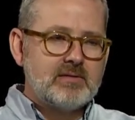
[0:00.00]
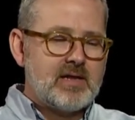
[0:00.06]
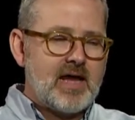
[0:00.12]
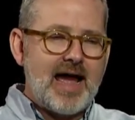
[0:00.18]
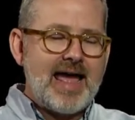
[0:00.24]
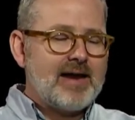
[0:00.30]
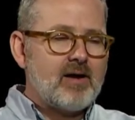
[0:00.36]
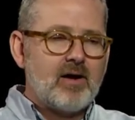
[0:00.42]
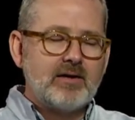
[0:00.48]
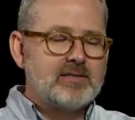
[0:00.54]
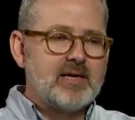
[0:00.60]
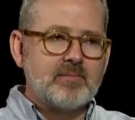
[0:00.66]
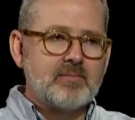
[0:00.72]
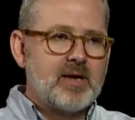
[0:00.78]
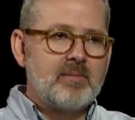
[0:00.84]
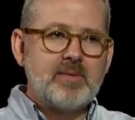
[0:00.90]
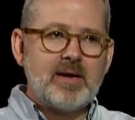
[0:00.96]
I had a hard
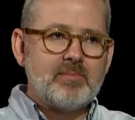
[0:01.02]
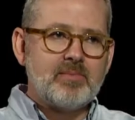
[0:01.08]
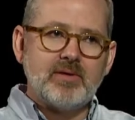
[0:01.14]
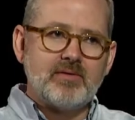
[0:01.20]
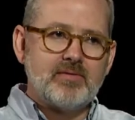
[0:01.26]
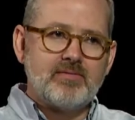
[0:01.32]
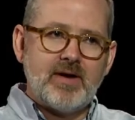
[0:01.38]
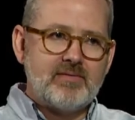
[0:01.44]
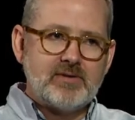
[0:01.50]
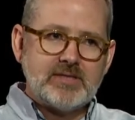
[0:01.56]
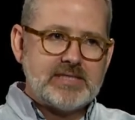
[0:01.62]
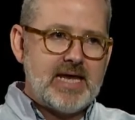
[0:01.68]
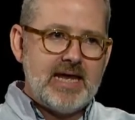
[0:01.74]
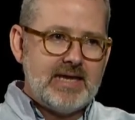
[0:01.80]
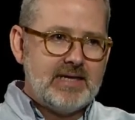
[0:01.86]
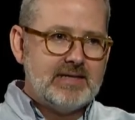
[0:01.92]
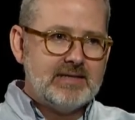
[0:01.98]
time coming up with five yeah. or
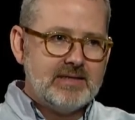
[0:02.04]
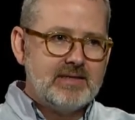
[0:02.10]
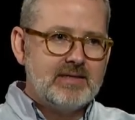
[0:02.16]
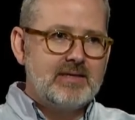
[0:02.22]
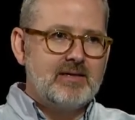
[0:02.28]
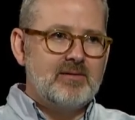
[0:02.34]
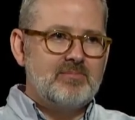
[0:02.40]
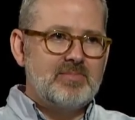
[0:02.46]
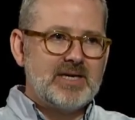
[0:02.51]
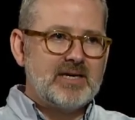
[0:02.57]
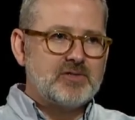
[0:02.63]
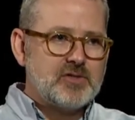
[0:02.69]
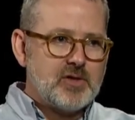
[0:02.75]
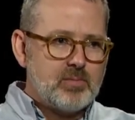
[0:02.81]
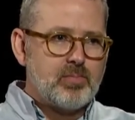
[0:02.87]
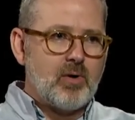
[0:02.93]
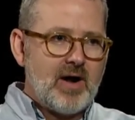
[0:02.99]
ten. Yeah, yeah. Because
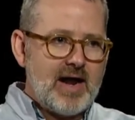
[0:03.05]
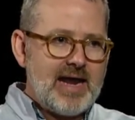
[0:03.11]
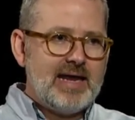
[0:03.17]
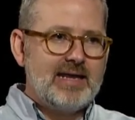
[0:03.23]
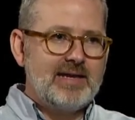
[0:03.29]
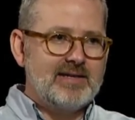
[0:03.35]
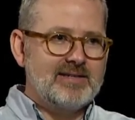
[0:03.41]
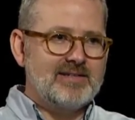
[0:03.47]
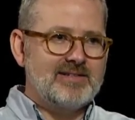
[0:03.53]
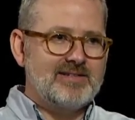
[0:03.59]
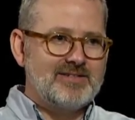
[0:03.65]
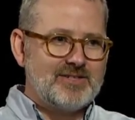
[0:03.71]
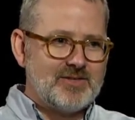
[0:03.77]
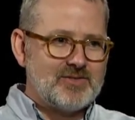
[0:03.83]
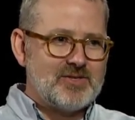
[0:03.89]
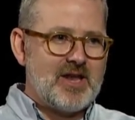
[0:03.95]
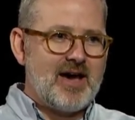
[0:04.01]
your brain
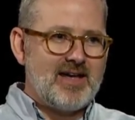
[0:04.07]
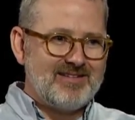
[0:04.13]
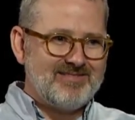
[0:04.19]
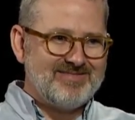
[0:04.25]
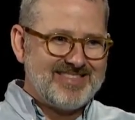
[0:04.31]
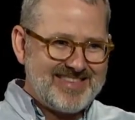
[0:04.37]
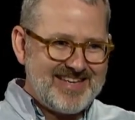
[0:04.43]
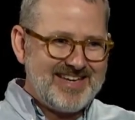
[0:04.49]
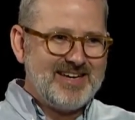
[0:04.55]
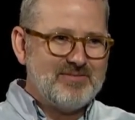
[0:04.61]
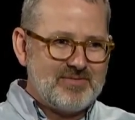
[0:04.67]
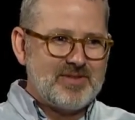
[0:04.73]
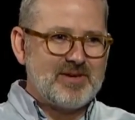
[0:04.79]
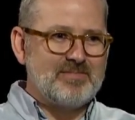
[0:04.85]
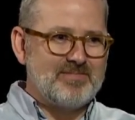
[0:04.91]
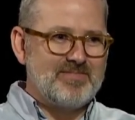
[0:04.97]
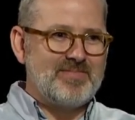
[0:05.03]
does not think of
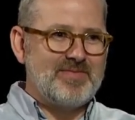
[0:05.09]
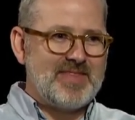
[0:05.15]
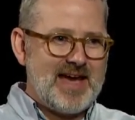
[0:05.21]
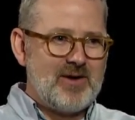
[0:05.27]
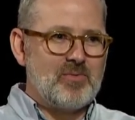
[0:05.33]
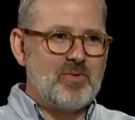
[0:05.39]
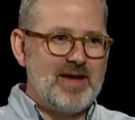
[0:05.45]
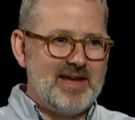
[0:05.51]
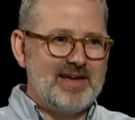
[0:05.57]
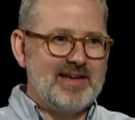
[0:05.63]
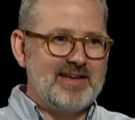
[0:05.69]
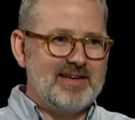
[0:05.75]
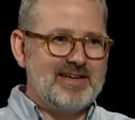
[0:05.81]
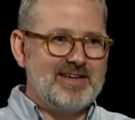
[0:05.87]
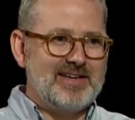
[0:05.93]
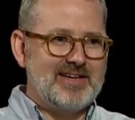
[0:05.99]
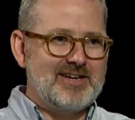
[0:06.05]
them that yeah, way.
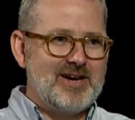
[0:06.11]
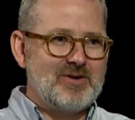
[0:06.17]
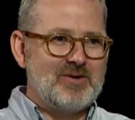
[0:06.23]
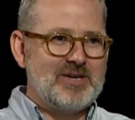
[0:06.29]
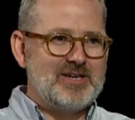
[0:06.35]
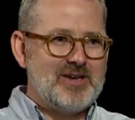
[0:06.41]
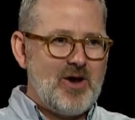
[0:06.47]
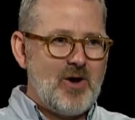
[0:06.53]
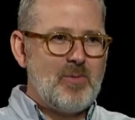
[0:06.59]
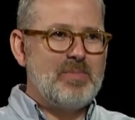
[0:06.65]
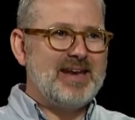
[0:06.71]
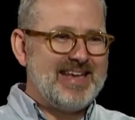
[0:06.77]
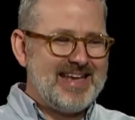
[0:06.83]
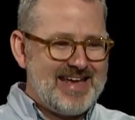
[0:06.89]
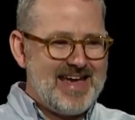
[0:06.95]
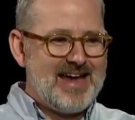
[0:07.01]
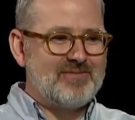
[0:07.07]
Yeah, yeah, you know, exactly.
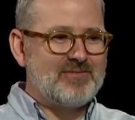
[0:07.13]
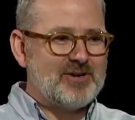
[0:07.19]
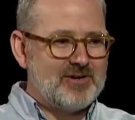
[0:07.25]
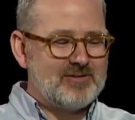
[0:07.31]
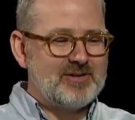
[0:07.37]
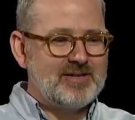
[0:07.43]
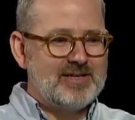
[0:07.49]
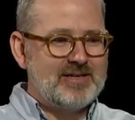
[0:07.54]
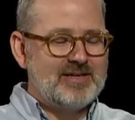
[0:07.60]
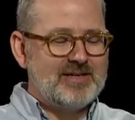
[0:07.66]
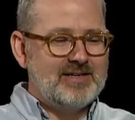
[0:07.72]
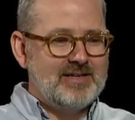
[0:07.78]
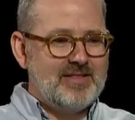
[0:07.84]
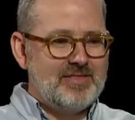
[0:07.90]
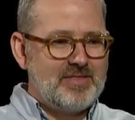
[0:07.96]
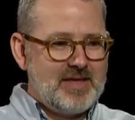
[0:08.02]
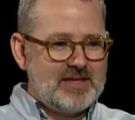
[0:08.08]
nobody ever
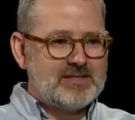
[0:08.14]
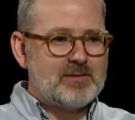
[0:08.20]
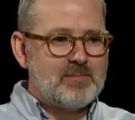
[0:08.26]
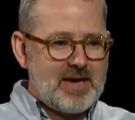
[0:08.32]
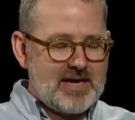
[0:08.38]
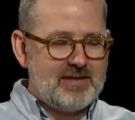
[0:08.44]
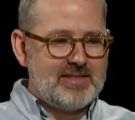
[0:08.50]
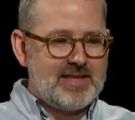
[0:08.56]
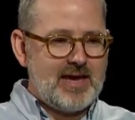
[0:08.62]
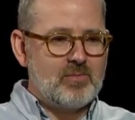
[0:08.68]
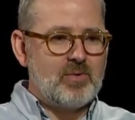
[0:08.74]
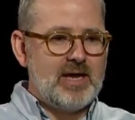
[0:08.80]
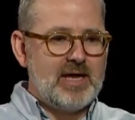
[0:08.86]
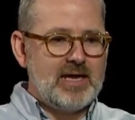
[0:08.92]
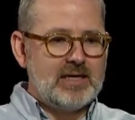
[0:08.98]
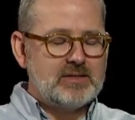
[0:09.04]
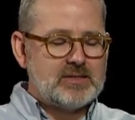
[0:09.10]
thinks about it that
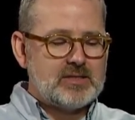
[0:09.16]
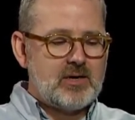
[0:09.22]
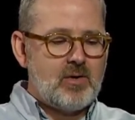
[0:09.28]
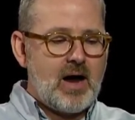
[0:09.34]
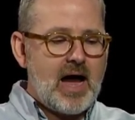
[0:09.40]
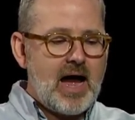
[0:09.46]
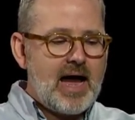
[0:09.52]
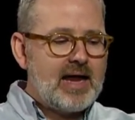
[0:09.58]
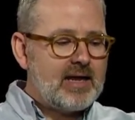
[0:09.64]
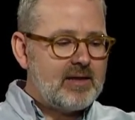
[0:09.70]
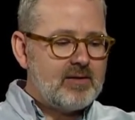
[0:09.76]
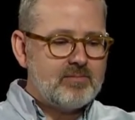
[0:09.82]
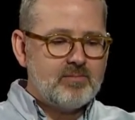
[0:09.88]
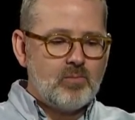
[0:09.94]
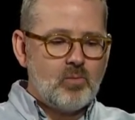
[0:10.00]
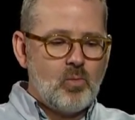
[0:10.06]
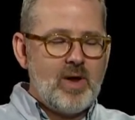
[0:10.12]
way. And so I
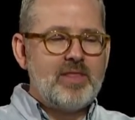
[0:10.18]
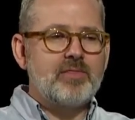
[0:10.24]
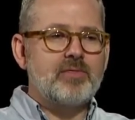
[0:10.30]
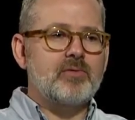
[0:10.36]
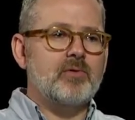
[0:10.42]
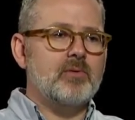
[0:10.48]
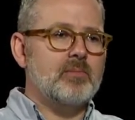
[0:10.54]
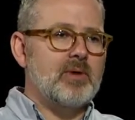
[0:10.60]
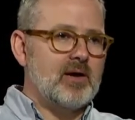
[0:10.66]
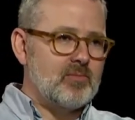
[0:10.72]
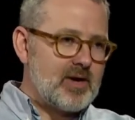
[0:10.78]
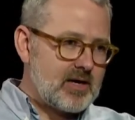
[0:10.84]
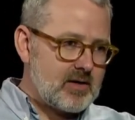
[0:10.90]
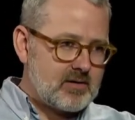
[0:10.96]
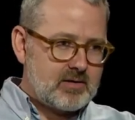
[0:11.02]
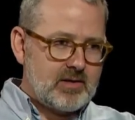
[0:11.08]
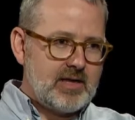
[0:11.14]
went through my
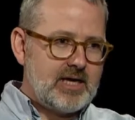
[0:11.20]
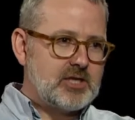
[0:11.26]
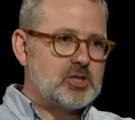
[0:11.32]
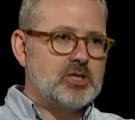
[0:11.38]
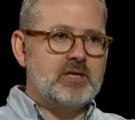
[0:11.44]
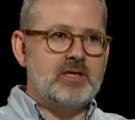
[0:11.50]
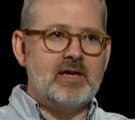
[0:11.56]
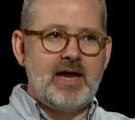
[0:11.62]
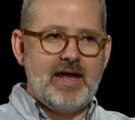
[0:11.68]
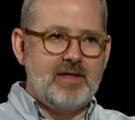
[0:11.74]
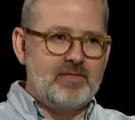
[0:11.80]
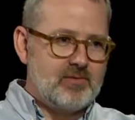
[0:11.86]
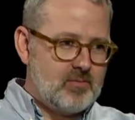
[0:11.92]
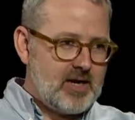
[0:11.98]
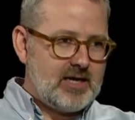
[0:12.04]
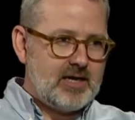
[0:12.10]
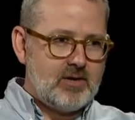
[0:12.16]
record collection. I had the
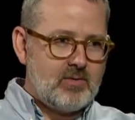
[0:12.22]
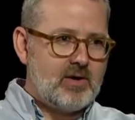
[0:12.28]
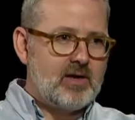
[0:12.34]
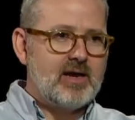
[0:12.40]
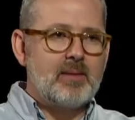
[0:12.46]
radio on.